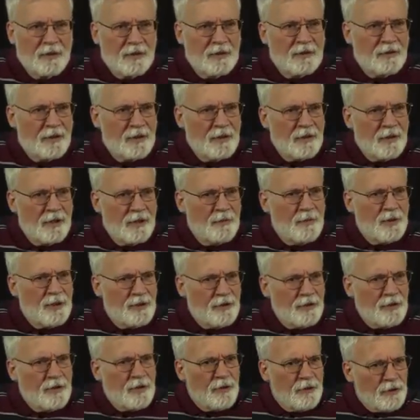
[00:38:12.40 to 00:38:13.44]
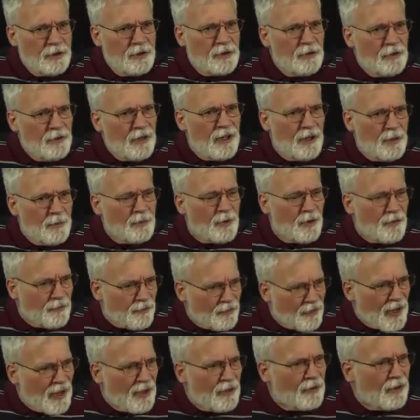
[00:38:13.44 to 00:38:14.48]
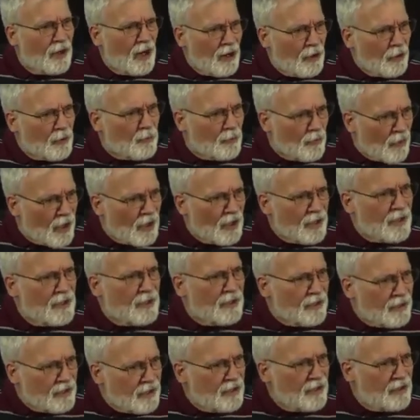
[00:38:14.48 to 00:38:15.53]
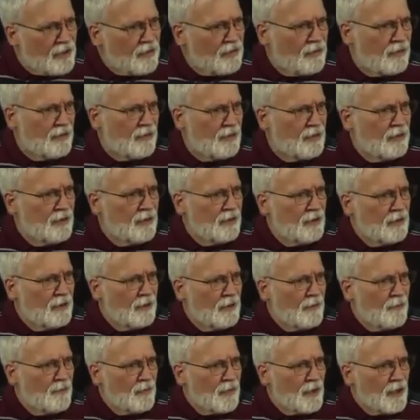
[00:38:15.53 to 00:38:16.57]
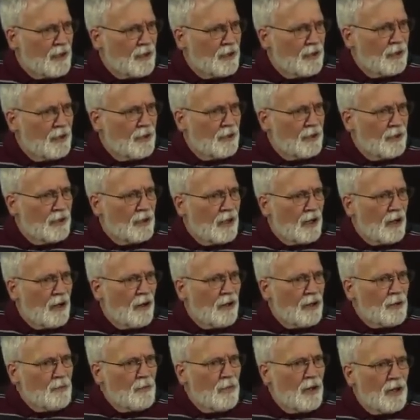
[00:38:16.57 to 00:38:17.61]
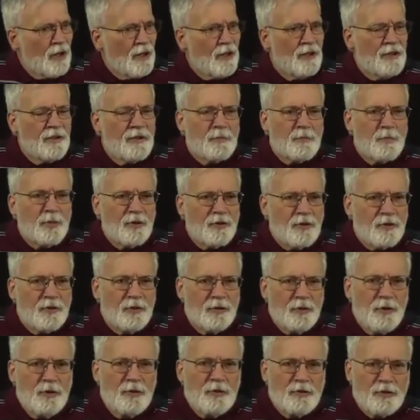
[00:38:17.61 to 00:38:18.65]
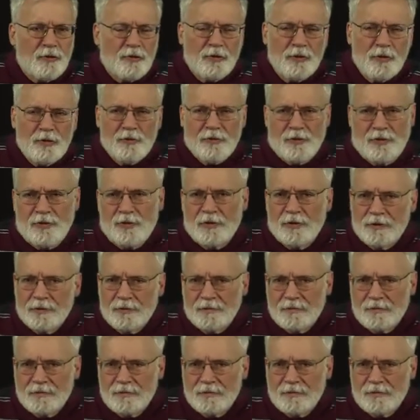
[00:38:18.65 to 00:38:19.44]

Right? I mean, do you know, do you know how profound our mind is? Our minds pursue truth.